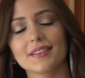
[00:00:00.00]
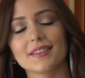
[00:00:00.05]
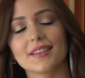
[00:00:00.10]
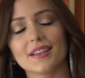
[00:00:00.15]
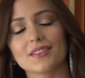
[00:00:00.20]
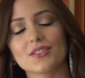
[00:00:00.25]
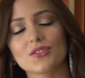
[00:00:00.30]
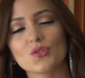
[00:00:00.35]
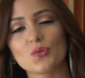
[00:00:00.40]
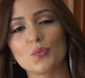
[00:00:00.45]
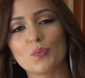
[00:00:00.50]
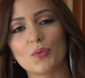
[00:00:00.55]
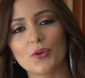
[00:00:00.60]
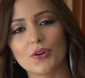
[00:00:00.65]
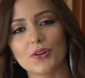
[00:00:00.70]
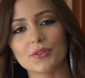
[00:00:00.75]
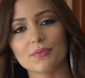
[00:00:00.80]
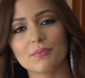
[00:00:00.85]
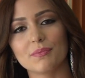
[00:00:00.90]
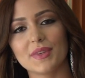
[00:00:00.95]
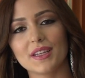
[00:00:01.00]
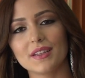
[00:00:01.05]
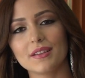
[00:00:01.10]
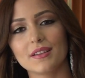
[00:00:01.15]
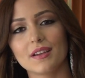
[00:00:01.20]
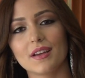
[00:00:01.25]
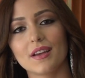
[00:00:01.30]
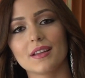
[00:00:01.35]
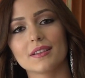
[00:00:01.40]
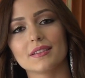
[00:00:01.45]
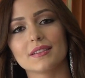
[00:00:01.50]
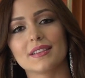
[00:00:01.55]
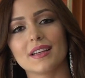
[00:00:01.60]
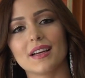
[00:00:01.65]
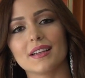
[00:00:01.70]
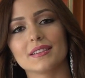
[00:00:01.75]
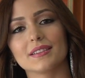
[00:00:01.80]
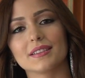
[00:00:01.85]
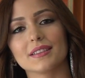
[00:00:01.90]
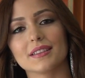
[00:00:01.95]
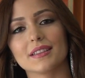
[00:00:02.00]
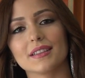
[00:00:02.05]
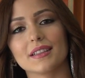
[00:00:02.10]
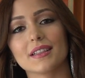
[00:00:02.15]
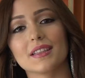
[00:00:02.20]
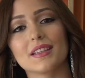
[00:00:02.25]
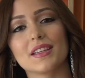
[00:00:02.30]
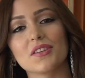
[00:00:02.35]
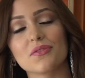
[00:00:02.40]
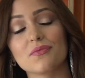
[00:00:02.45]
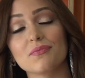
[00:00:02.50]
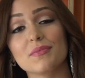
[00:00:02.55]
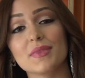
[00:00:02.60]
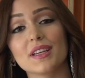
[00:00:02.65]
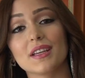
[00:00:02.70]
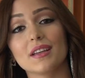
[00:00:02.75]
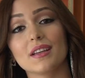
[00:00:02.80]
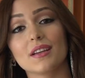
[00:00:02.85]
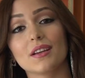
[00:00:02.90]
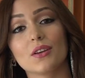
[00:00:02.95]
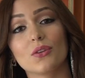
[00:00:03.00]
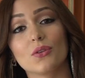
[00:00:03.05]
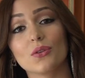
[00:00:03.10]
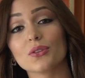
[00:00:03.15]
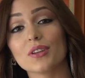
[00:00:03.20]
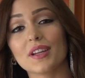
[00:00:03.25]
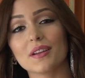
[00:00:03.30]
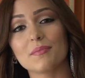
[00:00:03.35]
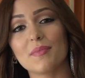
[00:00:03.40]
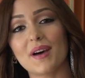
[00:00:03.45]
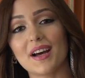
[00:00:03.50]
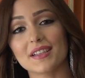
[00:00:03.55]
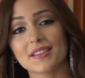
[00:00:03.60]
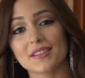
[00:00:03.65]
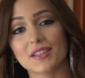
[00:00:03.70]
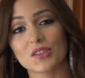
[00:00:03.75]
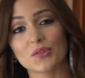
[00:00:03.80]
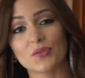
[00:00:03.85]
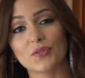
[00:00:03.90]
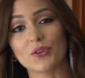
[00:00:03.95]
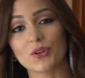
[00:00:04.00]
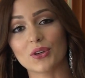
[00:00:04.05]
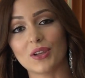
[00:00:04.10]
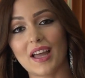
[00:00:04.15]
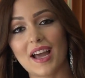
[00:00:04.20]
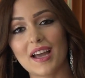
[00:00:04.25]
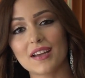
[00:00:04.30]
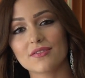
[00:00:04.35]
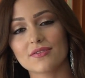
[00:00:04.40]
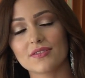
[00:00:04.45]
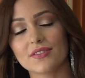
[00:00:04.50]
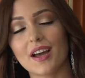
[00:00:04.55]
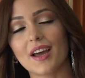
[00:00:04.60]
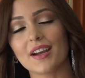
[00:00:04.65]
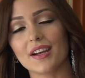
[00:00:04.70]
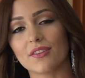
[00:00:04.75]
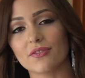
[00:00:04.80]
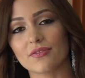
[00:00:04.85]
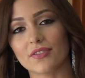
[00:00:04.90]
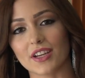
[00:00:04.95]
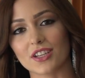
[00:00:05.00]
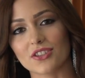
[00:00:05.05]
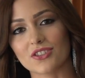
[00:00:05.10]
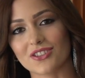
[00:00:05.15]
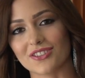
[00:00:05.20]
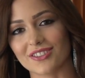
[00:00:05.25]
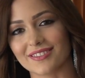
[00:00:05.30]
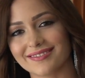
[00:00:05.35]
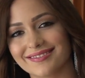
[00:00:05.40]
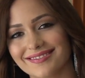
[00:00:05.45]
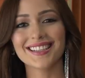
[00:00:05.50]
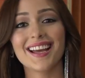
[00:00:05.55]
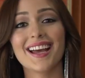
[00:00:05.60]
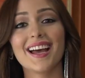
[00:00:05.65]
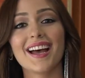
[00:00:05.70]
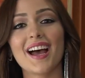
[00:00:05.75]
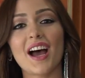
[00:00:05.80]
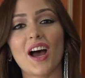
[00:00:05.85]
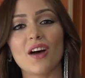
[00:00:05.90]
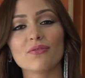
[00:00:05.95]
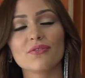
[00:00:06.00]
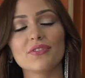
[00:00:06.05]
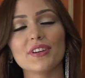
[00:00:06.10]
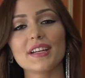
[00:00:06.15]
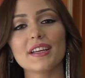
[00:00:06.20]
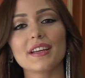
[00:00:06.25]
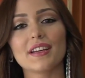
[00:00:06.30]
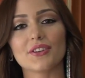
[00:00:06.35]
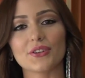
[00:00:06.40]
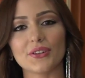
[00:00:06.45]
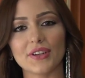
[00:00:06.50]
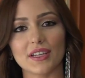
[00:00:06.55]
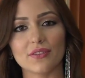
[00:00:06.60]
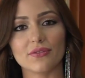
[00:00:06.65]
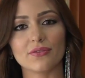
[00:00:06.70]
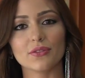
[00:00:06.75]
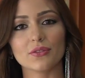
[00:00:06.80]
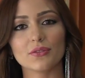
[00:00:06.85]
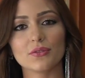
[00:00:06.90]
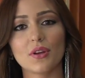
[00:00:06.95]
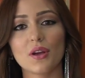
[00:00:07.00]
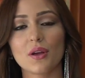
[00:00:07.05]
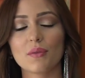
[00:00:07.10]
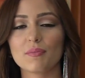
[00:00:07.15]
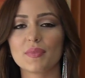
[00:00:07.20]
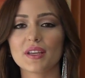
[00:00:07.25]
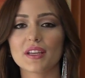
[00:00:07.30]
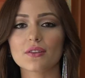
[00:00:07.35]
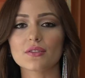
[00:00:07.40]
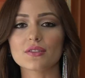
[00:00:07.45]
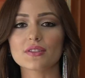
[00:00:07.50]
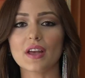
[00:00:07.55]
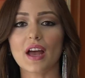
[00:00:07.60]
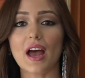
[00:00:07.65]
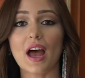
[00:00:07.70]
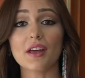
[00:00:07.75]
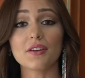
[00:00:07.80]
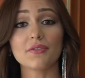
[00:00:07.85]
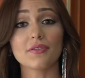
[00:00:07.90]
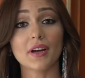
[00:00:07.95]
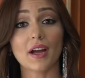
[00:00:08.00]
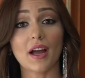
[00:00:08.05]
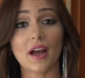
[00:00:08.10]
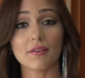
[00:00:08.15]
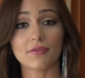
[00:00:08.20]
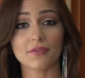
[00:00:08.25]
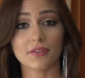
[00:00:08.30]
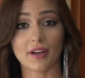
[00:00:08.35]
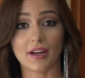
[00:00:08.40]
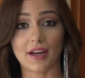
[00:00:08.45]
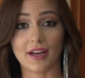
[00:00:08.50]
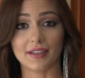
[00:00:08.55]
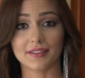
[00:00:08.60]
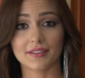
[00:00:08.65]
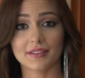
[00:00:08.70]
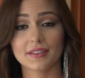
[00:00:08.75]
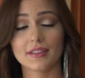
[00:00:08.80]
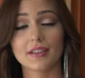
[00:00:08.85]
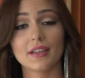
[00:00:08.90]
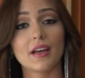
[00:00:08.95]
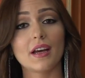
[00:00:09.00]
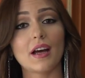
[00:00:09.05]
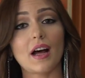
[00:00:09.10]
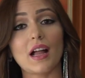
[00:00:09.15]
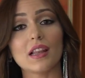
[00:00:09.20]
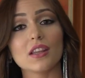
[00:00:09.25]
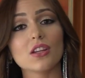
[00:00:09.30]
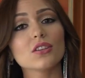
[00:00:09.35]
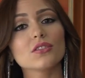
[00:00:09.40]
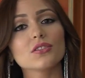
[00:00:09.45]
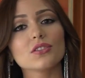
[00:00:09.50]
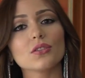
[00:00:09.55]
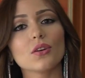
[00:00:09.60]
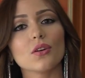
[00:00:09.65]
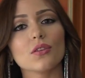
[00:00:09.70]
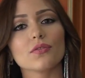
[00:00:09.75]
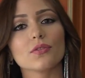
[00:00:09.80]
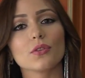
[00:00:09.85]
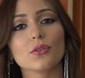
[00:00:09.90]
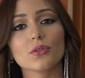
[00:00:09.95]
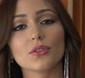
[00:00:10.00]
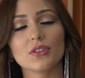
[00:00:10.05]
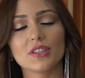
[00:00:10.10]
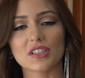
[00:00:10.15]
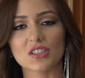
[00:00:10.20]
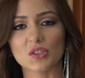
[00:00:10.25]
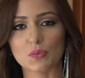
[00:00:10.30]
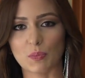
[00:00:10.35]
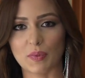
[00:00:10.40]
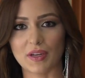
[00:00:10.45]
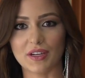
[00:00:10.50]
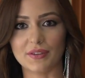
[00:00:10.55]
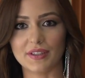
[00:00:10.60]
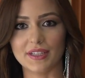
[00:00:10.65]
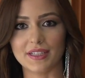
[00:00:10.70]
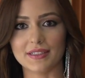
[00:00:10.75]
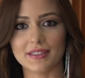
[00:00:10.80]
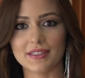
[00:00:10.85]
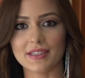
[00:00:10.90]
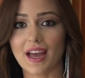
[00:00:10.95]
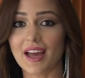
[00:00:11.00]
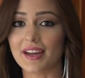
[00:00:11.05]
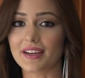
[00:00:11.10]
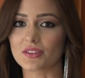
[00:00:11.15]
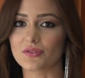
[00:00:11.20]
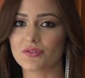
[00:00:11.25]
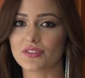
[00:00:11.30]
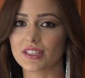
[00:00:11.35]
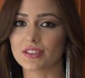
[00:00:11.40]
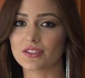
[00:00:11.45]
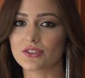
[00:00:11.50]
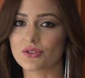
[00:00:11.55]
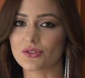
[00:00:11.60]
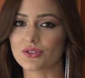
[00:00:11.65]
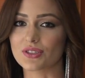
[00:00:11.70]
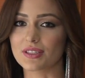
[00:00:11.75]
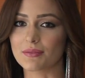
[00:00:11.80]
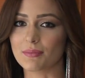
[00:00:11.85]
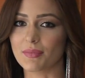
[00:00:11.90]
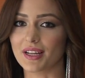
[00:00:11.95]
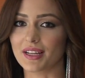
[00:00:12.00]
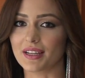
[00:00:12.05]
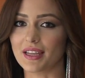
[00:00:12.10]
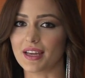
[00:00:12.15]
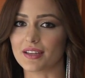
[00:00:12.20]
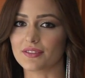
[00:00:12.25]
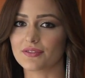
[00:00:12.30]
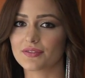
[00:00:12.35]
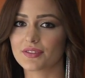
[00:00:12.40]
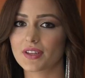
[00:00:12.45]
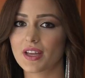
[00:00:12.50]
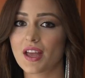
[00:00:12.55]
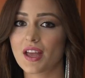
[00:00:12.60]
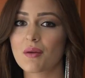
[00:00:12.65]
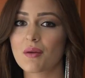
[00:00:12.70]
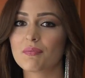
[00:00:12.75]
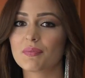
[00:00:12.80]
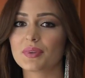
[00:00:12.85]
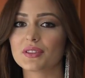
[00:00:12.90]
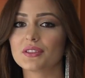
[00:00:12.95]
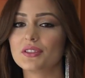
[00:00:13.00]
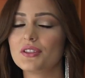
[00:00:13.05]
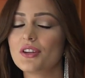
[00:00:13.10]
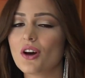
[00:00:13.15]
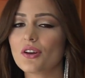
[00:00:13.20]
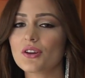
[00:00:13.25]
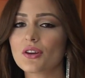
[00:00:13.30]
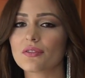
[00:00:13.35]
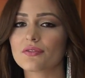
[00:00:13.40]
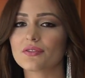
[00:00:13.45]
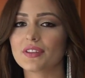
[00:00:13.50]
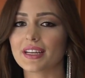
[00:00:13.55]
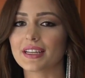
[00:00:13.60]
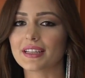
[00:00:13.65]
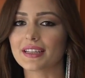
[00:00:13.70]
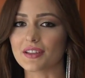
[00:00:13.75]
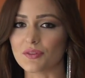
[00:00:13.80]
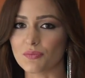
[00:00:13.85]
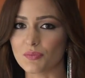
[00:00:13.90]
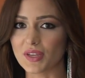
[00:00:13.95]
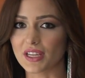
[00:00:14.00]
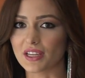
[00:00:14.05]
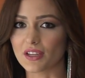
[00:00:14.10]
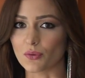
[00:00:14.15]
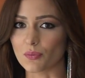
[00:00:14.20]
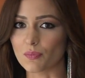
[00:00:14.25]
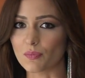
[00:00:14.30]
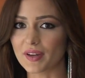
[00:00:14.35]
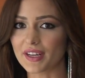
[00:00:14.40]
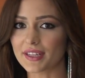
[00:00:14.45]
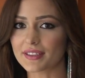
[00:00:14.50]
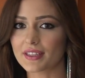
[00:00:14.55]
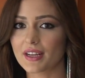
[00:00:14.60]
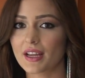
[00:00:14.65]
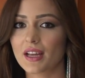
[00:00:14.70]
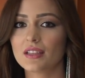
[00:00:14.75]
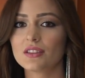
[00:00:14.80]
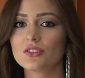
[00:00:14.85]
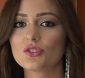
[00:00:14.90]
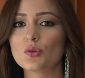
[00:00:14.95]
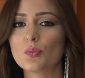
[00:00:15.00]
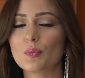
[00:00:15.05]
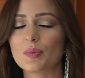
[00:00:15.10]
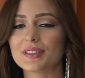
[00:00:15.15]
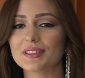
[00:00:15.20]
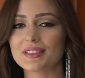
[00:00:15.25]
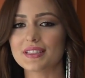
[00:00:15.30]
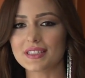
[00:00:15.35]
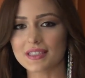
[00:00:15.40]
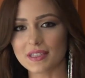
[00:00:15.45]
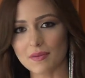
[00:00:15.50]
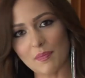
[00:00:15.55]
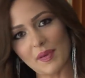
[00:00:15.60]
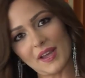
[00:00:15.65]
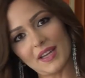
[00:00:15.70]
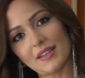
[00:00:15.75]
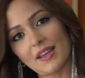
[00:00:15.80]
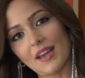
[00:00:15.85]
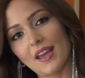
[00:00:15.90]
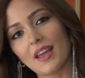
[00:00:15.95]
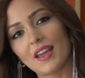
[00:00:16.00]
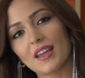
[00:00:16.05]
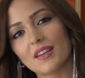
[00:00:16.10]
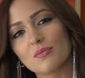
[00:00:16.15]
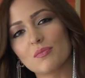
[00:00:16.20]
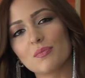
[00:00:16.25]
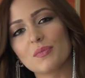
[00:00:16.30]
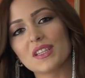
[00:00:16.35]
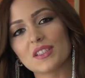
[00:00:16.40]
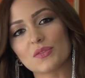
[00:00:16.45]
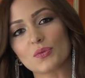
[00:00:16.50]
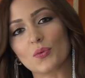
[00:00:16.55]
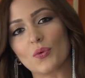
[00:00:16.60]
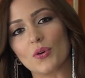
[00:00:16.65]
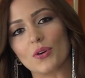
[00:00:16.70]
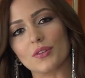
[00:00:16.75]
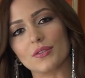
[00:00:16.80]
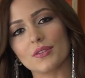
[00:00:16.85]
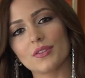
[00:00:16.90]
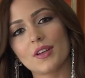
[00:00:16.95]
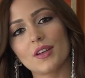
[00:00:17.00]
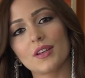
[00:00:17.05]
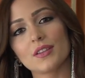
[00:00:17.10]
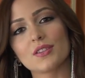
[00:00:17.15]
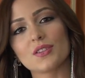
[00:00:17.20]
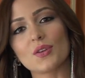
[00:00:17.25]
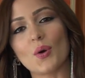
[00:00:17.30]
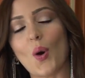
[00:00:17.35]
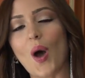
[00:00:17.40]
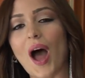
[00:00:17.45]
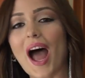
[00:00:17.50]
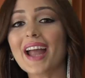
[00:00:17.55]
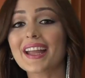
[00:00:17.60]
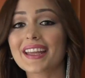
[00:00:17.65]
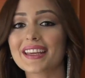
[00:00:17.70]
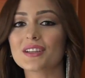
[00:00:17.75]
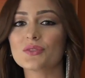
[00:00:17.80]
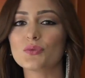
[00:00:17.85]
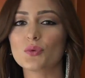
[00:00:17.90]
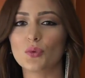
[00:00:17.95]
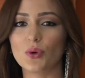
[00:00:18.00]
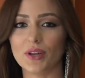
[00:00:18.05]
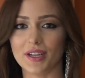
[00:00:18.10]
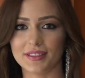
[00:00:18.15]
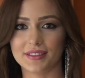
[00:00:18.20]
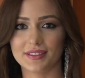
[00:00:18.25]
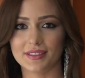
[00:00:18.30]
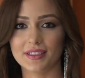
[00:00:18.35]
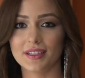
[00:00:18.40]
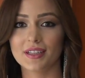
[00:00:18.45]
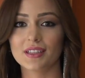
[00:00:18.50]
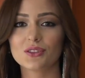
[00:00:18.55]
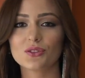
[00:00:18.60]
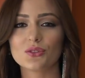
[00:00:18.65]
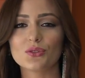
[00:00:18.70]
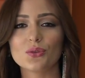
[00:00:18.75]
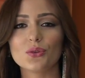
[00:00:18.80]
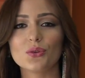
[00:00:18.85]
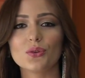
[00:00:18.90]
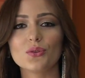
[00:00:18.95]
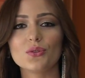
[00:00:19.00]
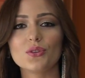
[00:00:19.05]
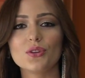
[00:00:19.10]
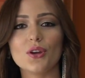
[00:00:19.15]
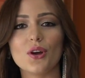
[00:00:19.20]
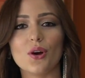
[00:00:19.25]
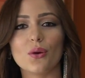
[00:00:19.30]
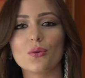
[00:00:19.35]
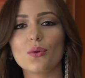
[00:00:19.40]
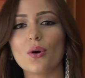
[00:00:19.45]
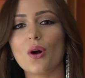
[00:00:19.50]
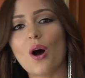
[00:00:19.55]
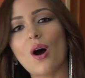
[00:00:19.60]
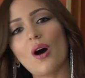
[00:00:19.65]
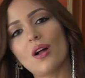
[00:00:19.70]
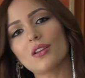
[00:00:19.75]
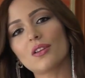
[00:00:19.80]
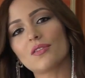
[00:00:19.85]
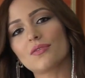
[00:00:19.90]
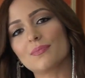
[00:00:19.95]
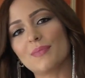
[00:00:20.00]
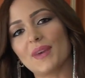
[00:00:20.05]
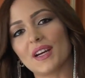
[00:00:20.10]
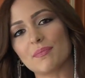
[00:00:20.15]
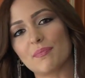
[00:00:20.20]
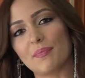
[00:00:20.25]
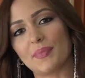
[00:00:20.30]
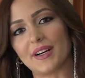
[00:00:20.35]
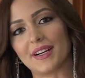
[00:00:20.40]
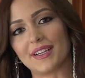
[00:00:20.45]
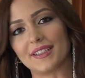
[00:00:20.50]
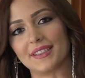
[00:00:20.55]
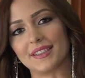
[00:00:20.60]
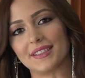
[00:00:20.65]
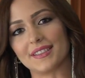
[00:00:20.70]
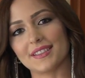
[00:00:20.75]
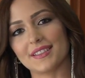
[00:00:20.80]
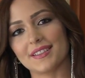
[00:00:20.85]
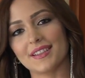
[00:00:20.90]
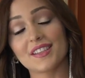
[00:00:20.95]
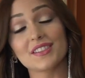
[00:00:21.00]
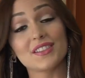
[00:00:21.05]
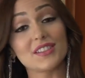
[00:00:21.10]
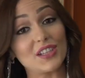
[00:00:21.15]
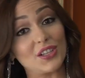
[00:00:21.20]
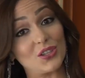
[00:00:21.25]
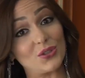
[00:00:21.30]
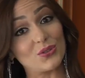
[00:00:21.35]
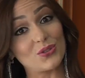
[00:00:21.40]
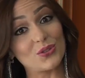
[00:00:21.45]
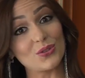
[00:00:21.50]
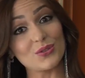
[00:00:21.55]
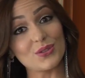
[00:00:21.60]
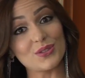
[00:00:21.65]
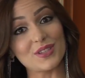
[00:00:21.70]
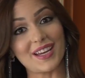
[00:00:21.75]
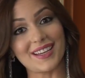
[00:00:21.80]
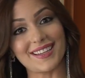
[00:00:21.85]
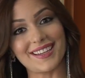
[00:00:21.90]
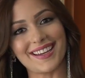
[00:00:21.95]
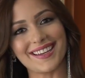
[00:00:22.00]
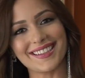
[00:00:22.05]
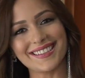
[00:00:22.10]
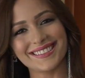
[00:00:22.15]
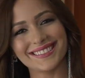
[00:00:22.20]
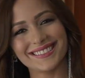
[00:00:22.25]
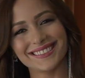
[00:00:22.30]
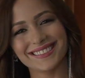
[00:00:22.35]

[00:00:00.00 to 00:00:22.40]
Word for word: that support me, that uh, give me good advices for life and affection. I'm very grateful because I have had a lot of good experience and adventures in my life, but none of them can be compared to participate in Miss World. So I can't wait to know all of my partners. See you soon, Sanya!